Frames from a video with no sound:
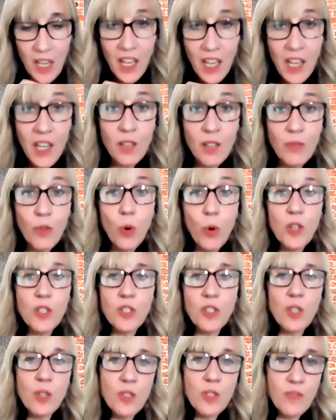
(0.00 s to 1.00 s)
And of course,
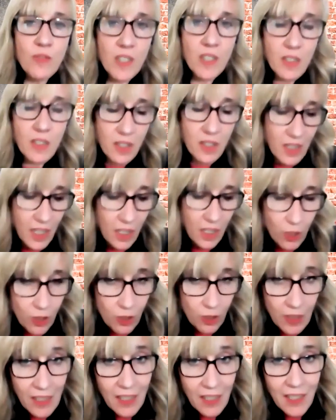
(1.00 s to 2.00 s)
those of us that are
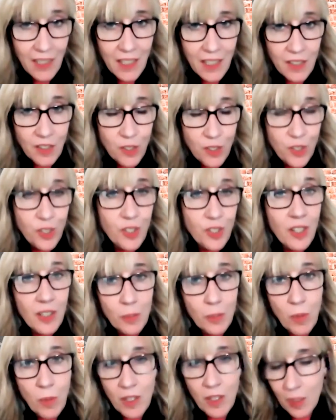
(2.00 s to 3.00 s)
in the stock
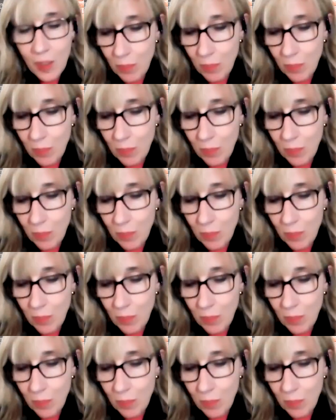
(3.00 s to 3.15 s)
market,